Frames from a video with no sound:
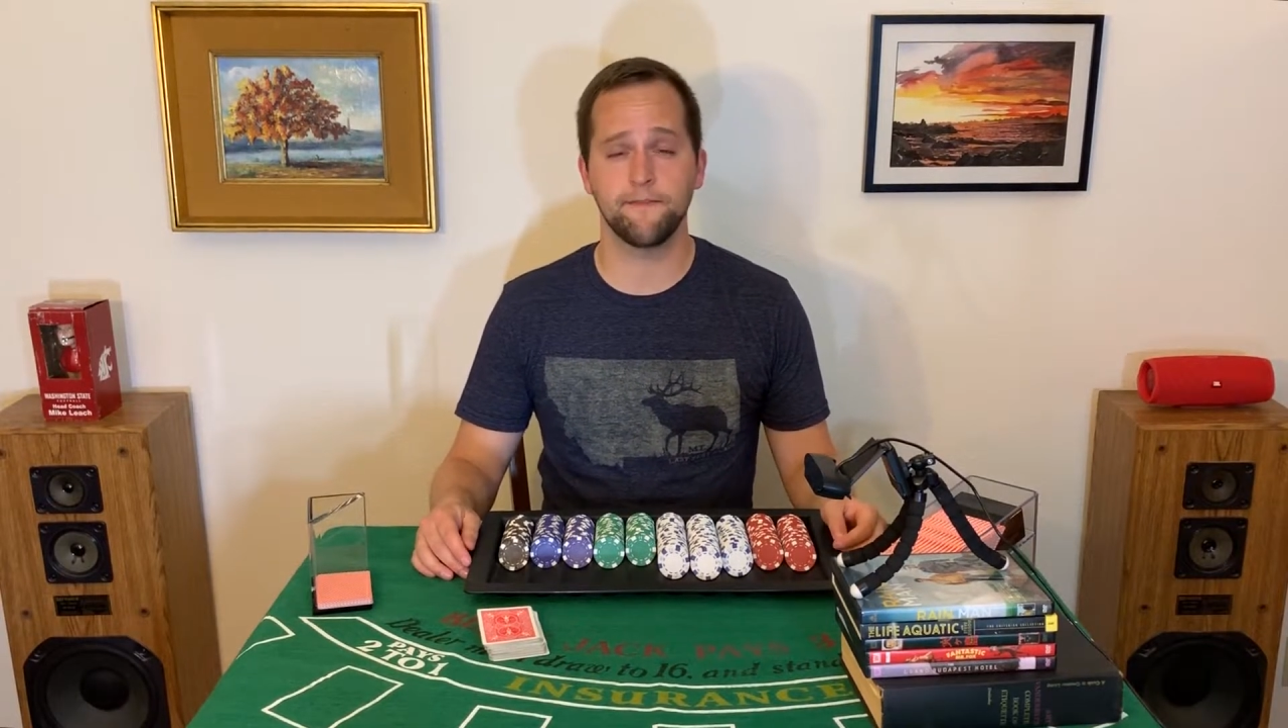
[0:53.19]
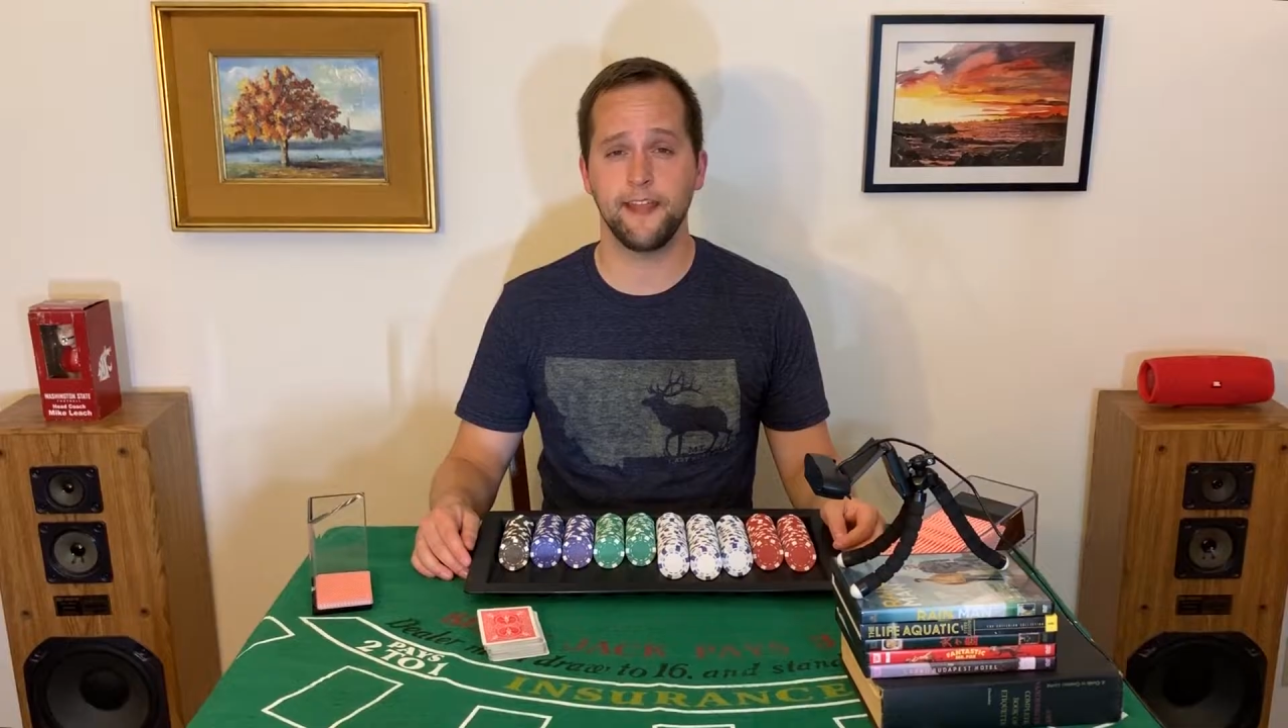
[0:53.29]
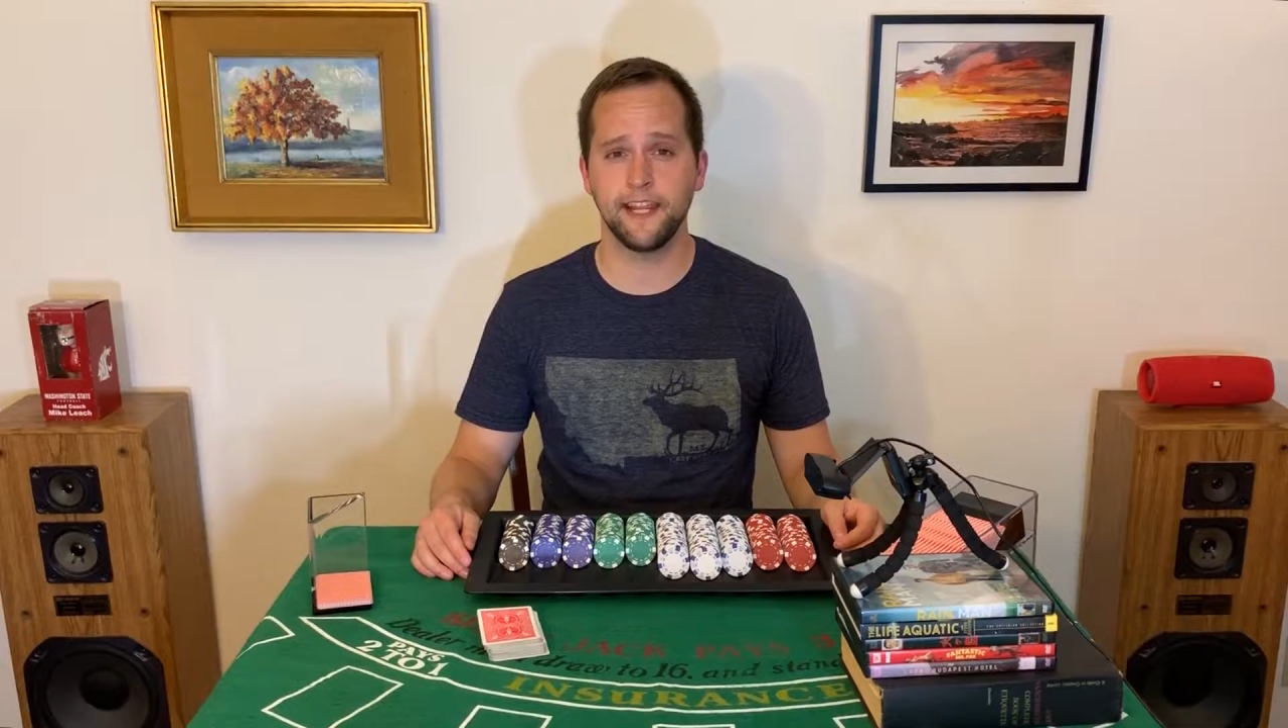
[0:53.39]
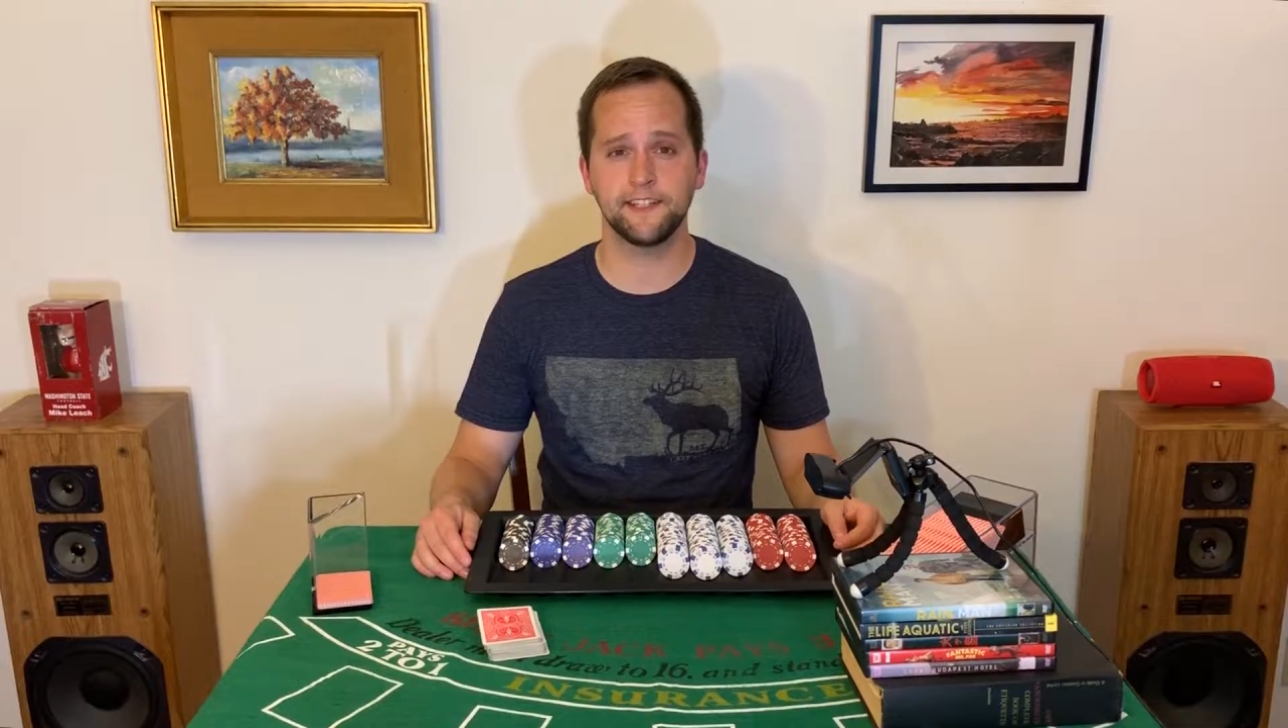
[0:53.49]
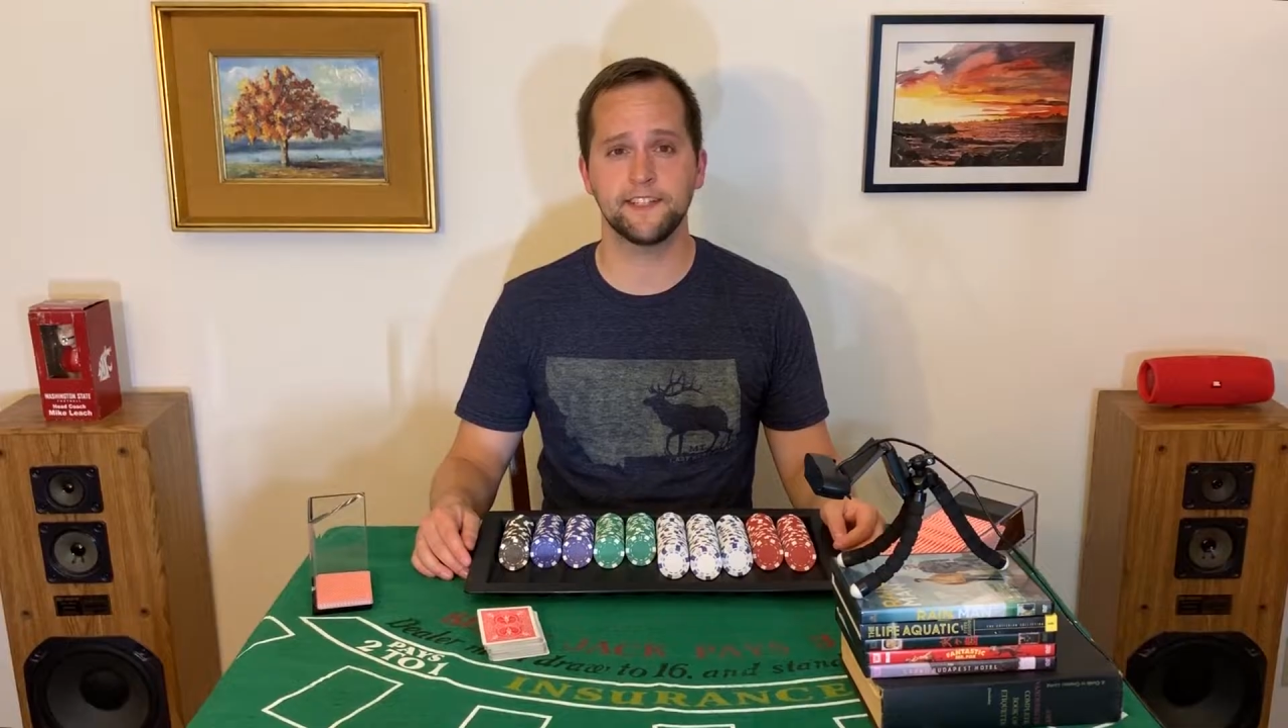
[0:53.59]

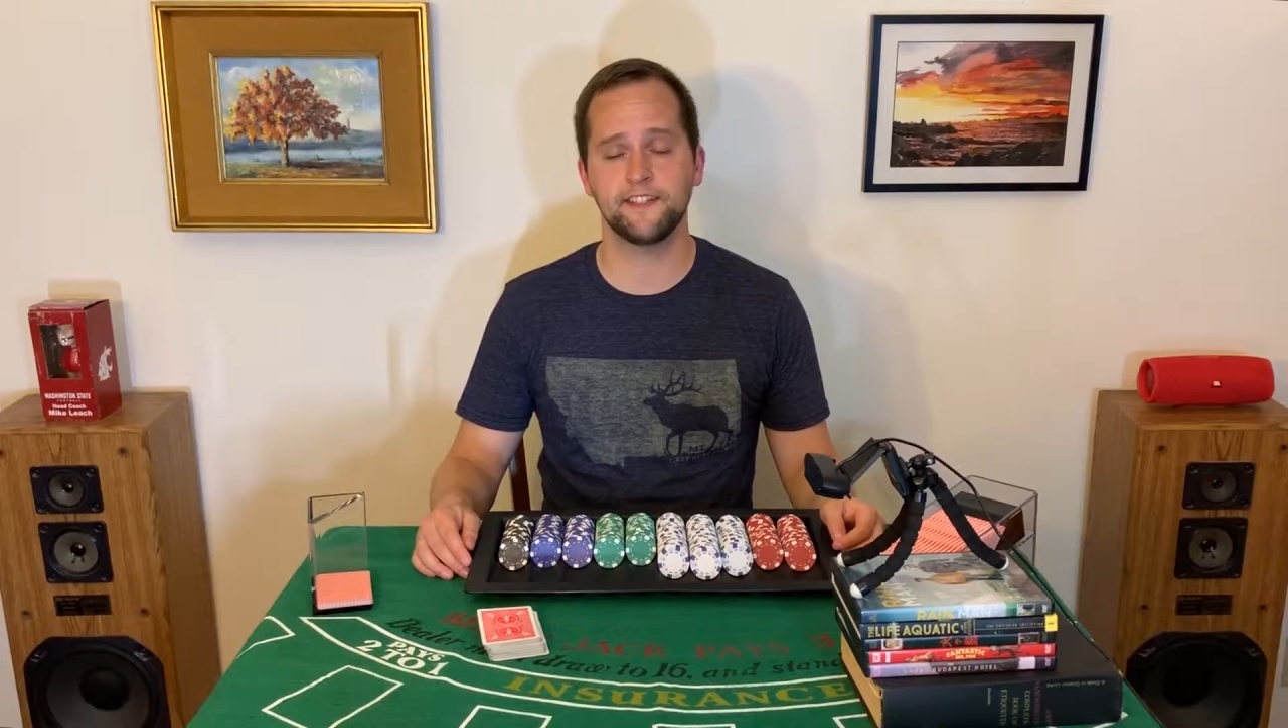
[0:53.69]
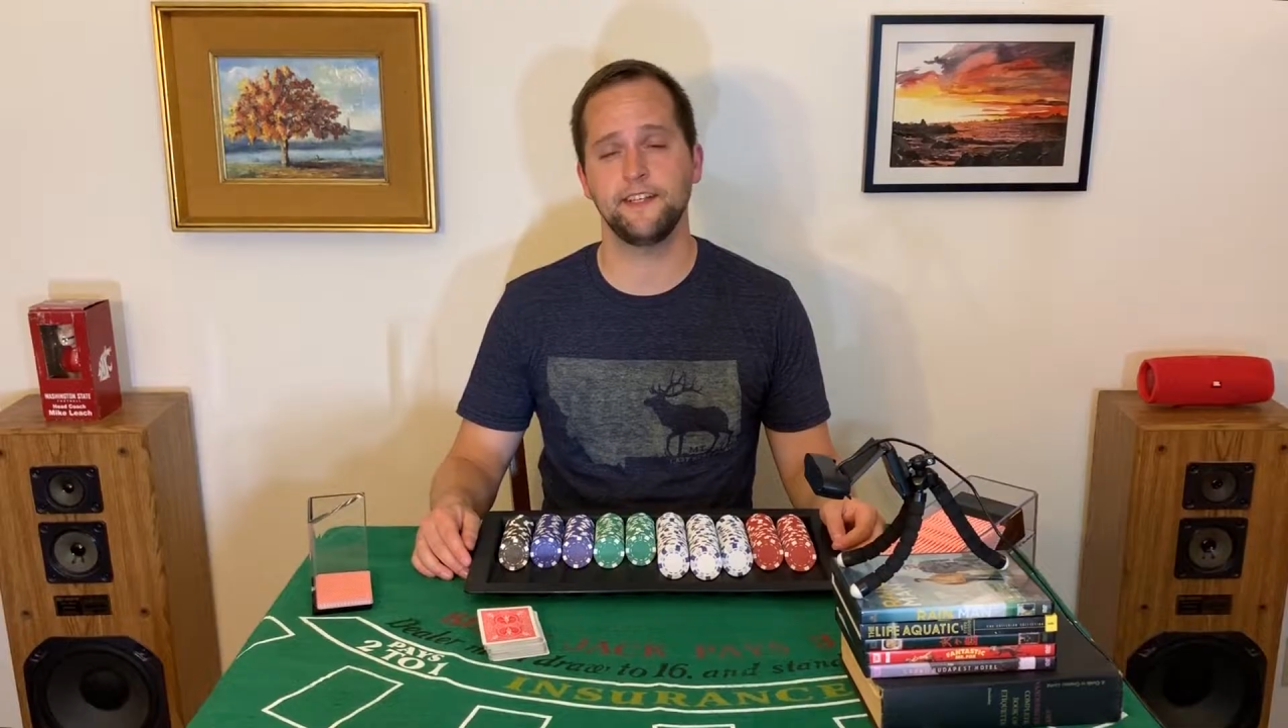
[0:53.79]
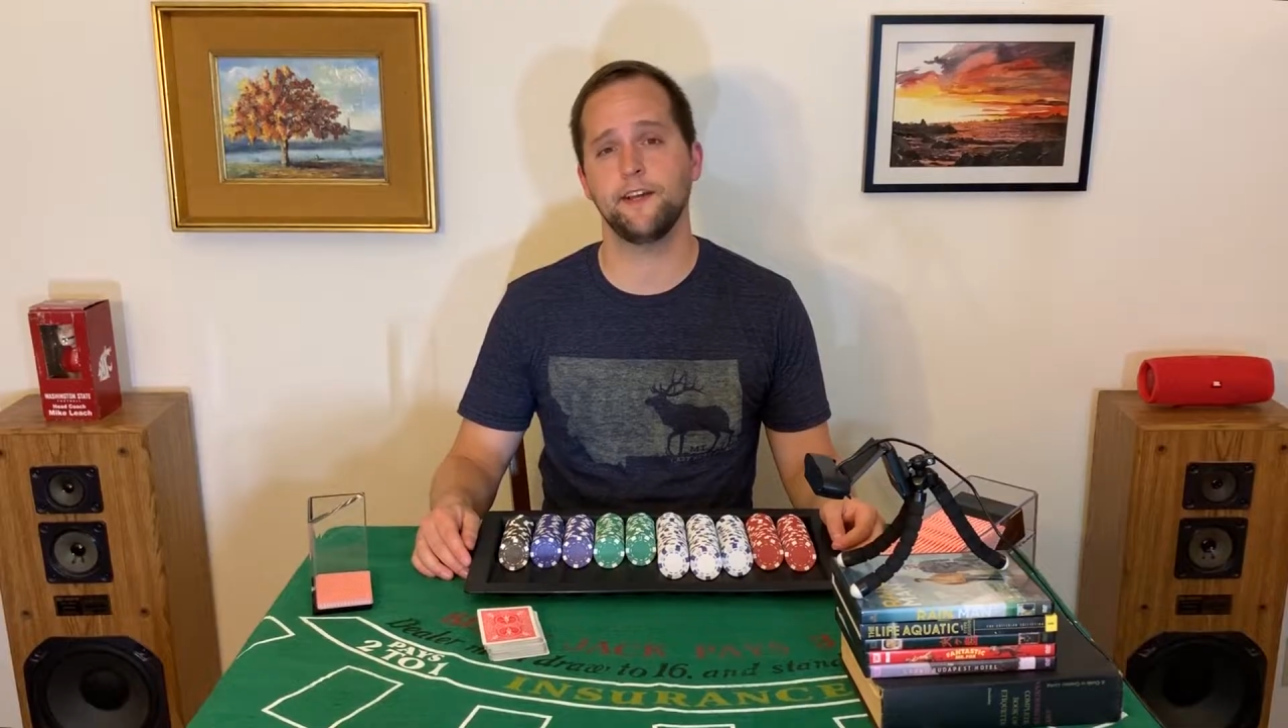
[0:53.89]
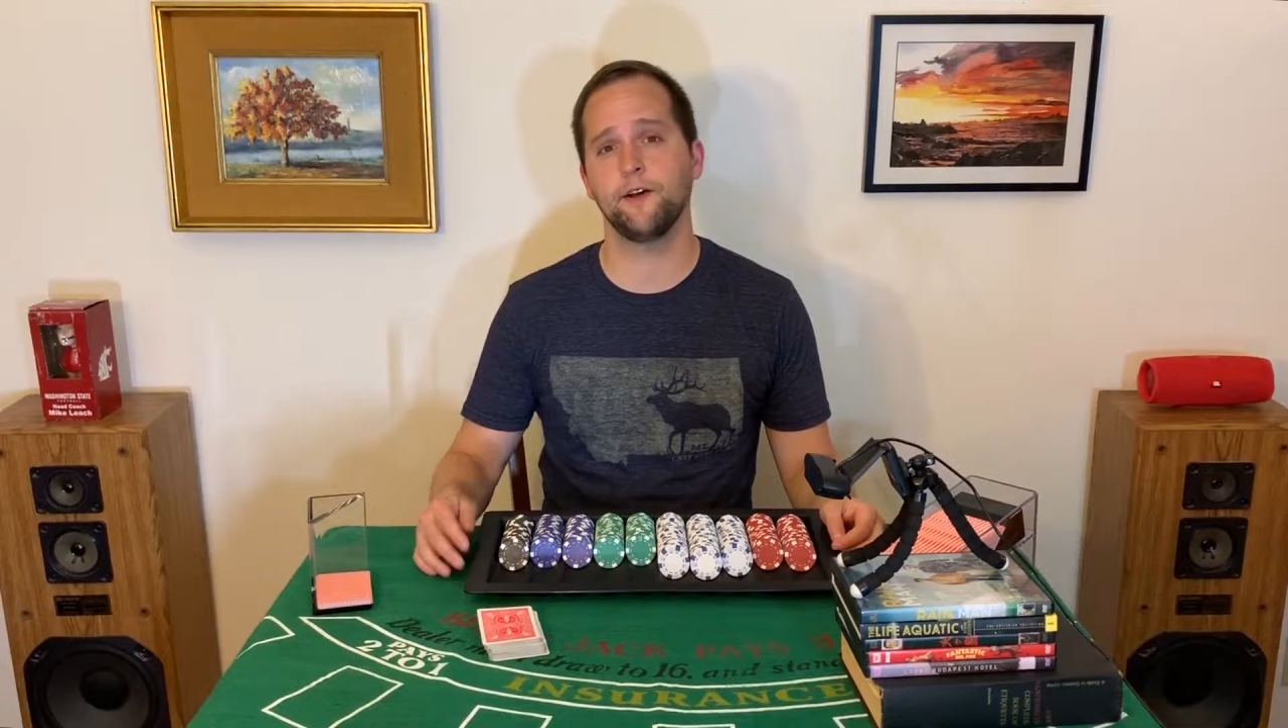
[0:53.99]
Vegas casino